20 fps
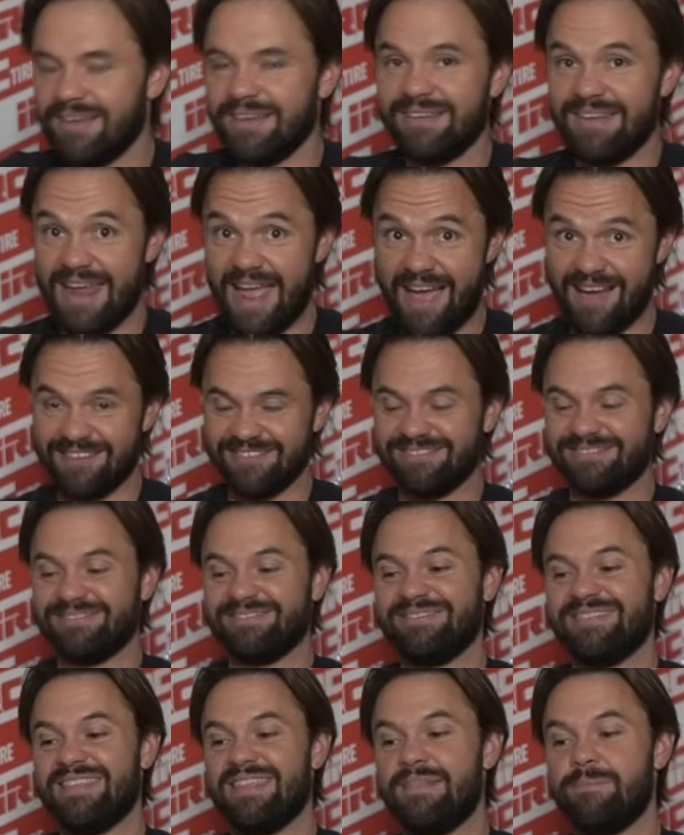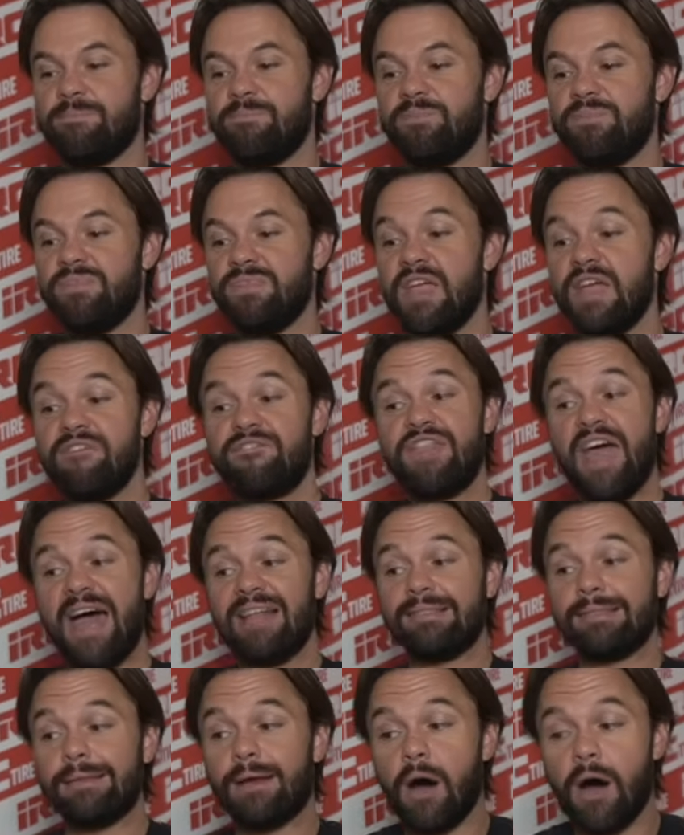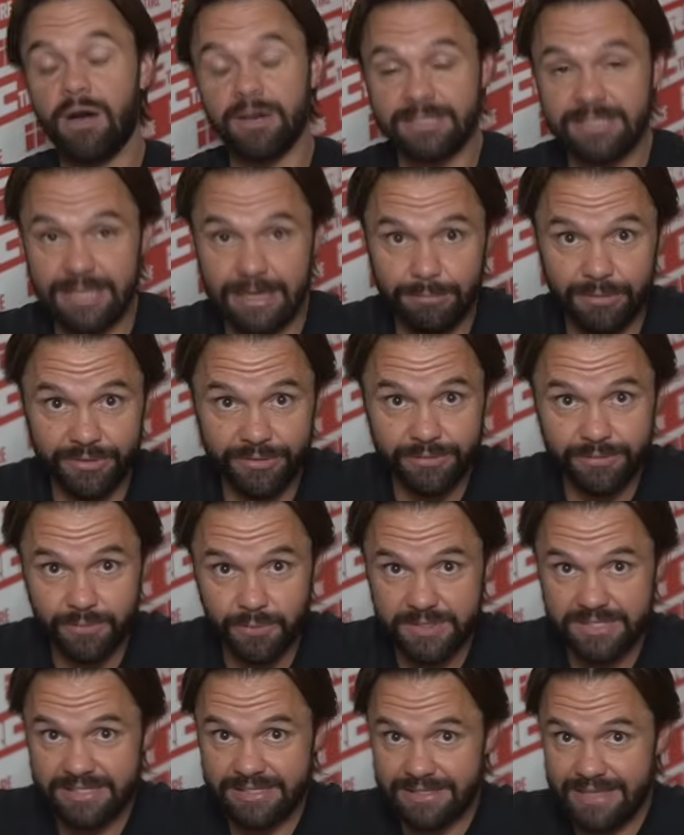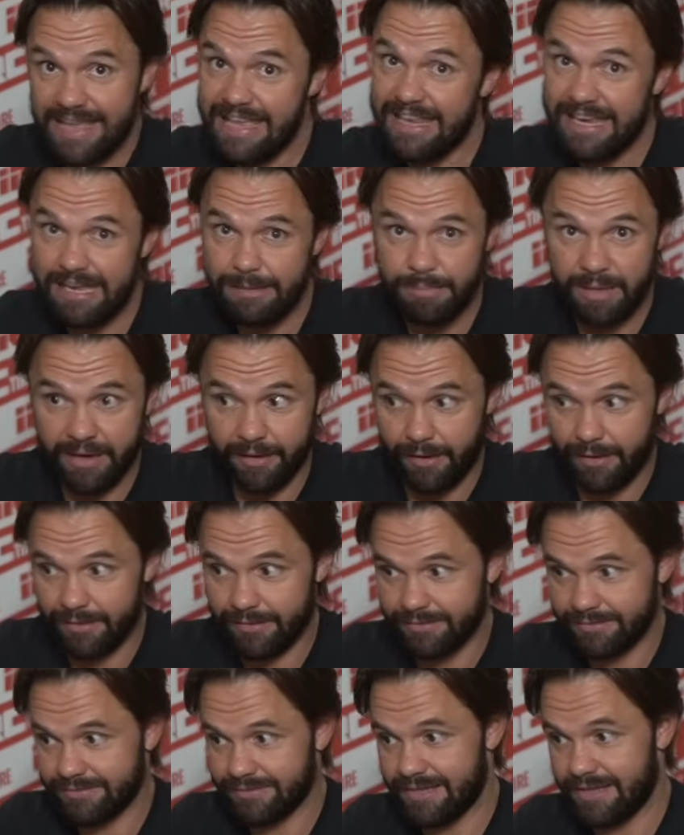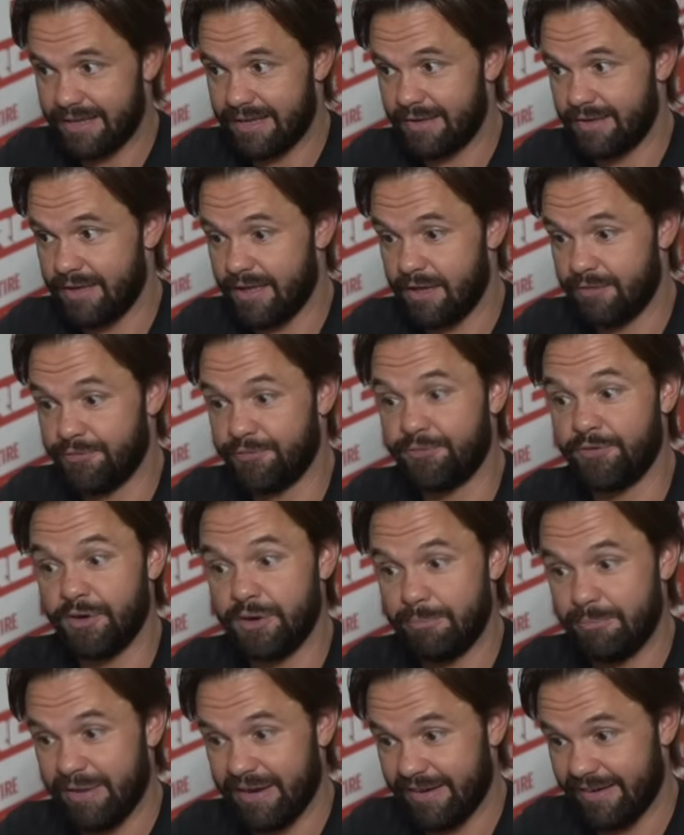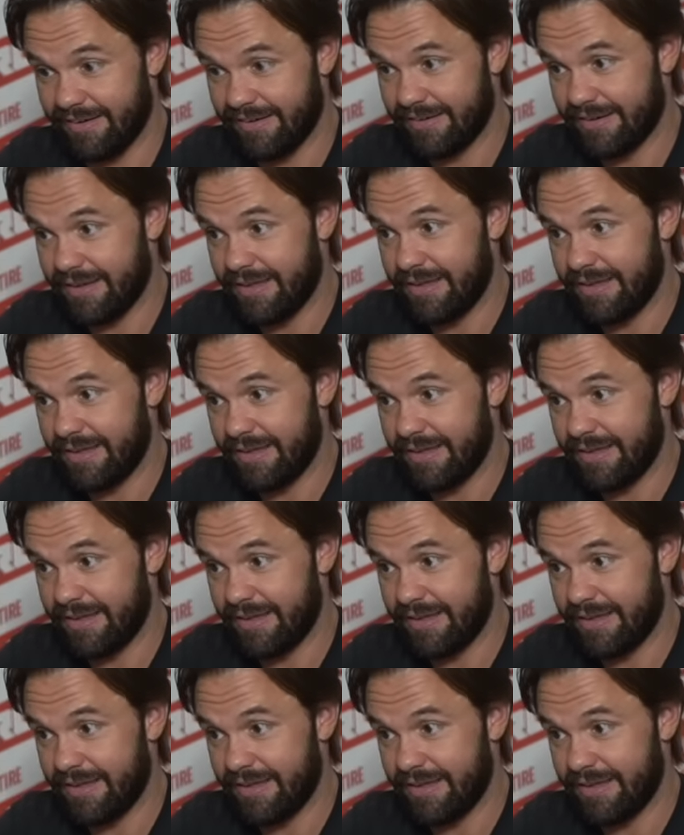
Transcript: Now, if that log double was any bigger, a foot bigger,